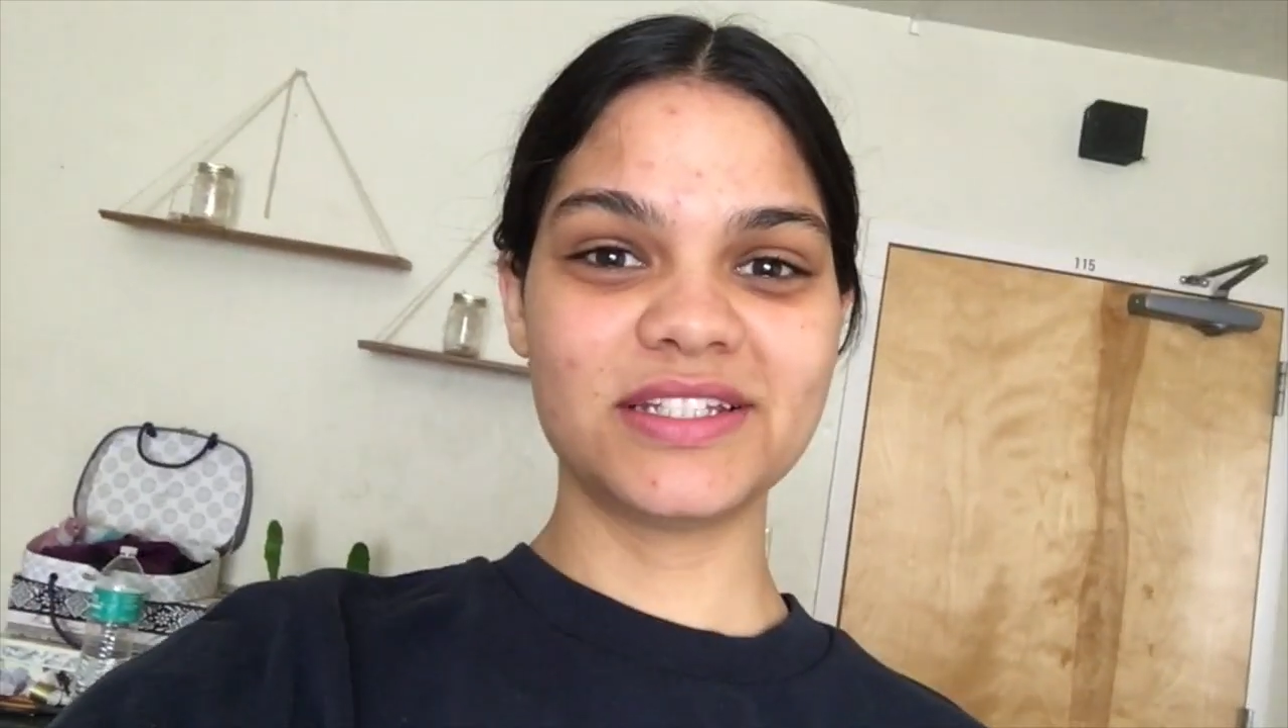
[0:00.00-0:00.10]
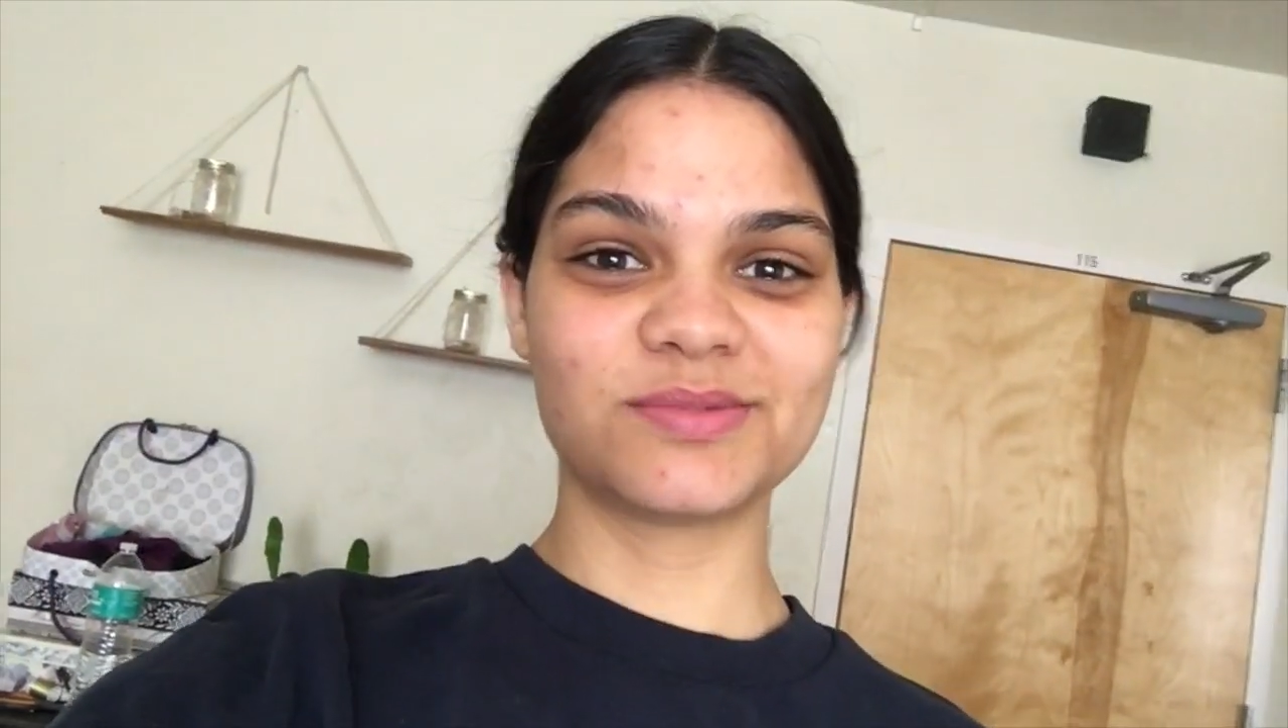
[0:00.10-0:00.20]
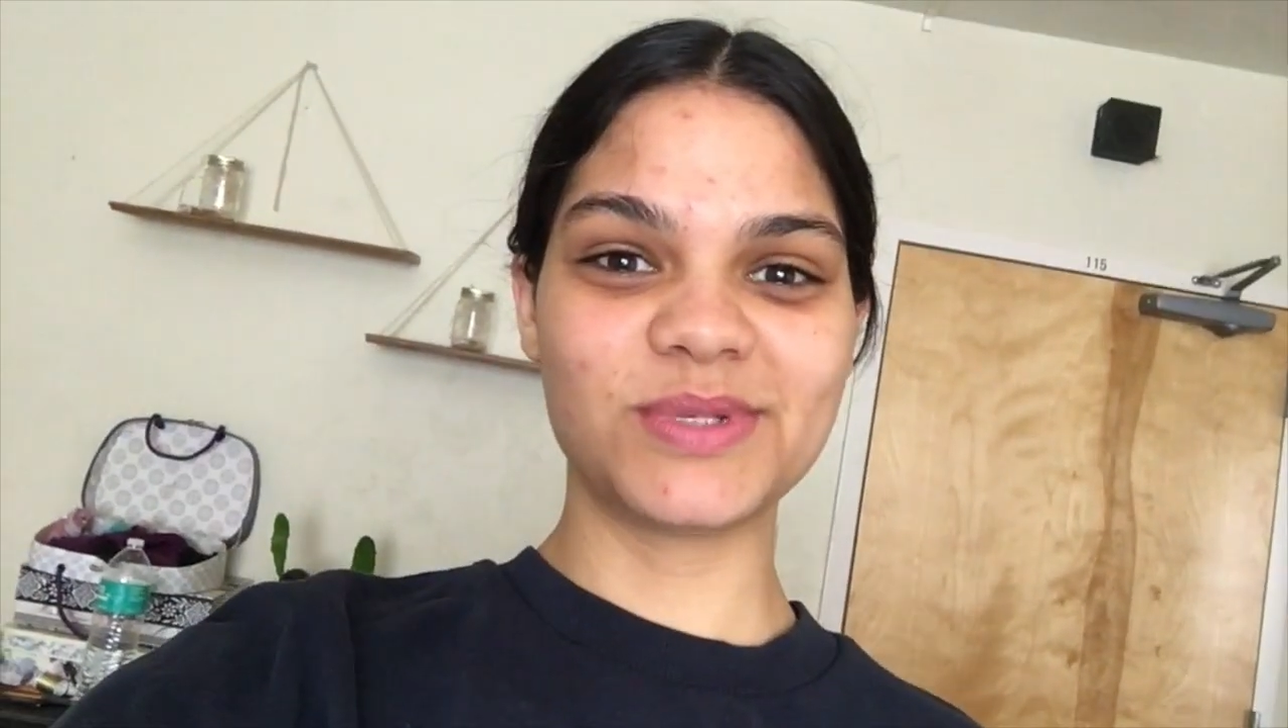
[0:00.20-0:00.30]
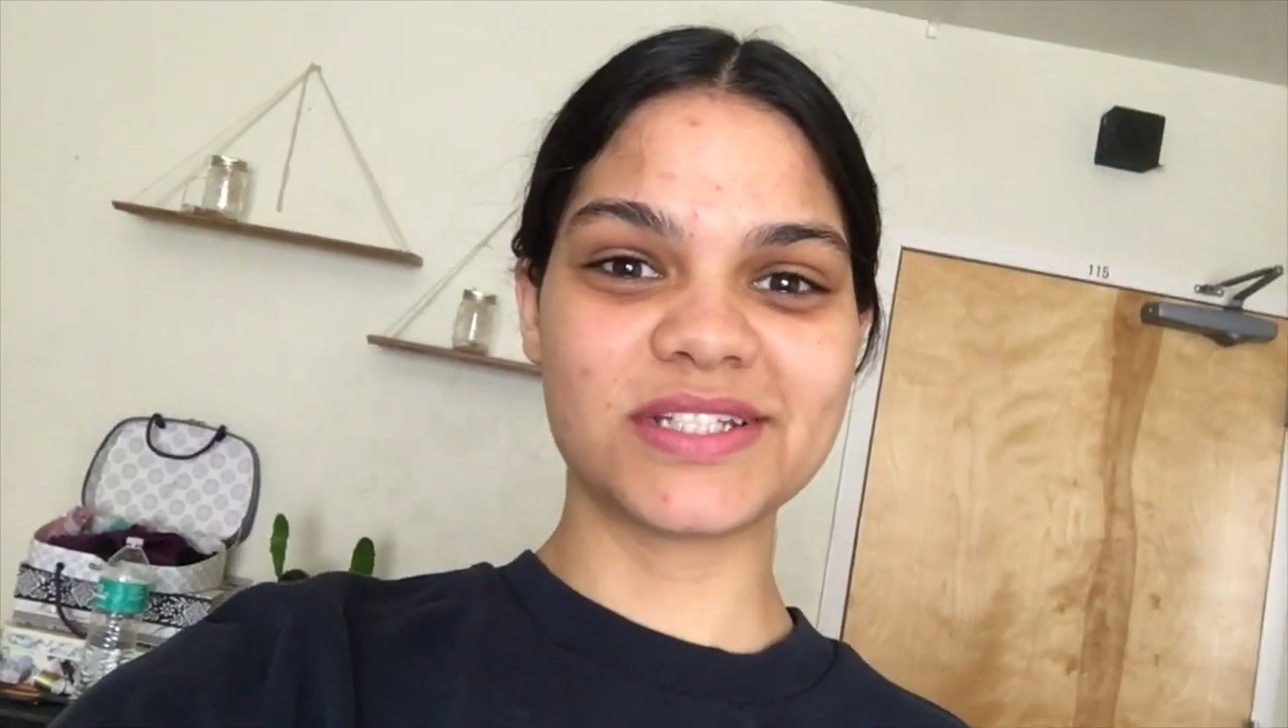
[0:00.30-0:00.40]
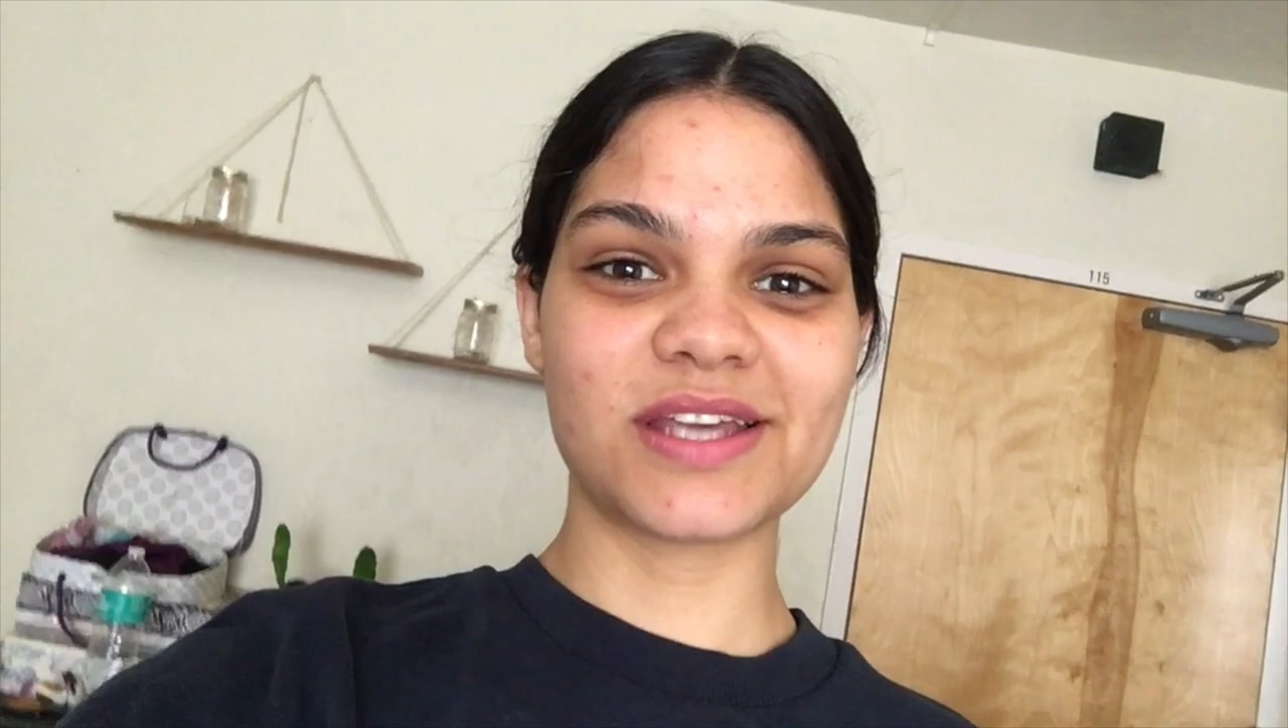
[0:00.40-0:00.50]
is
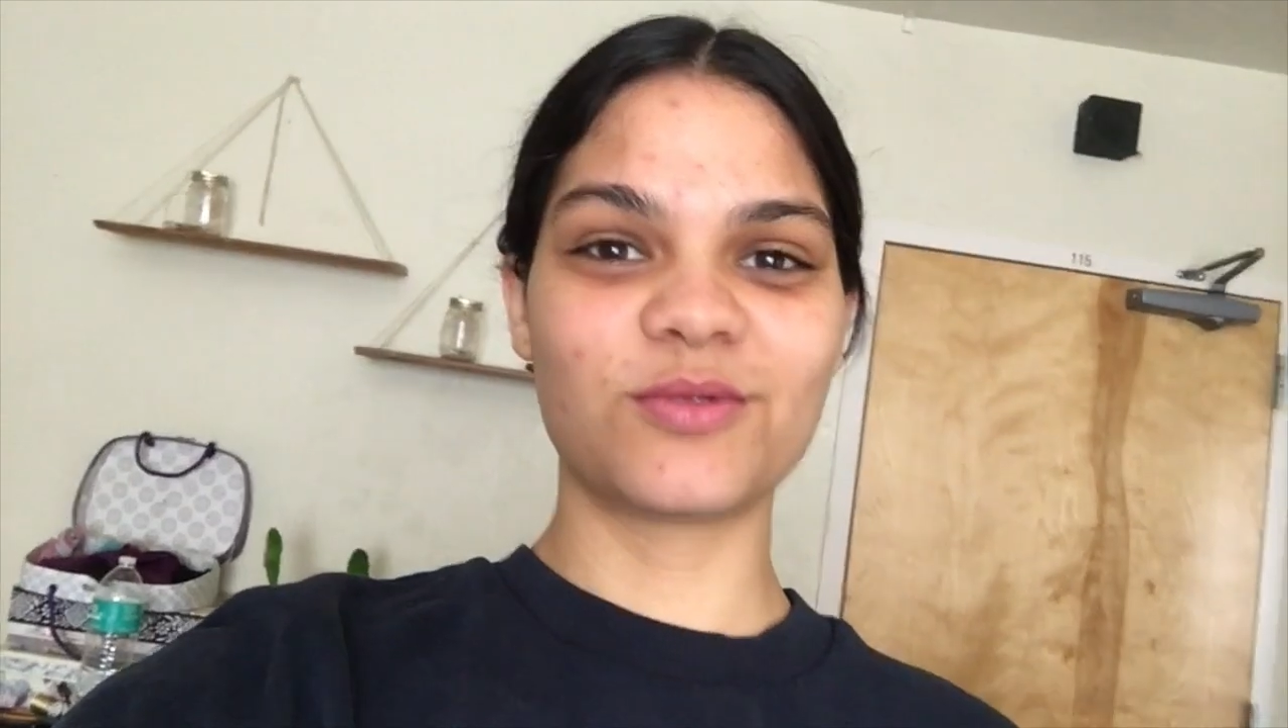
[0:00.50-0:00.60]
because I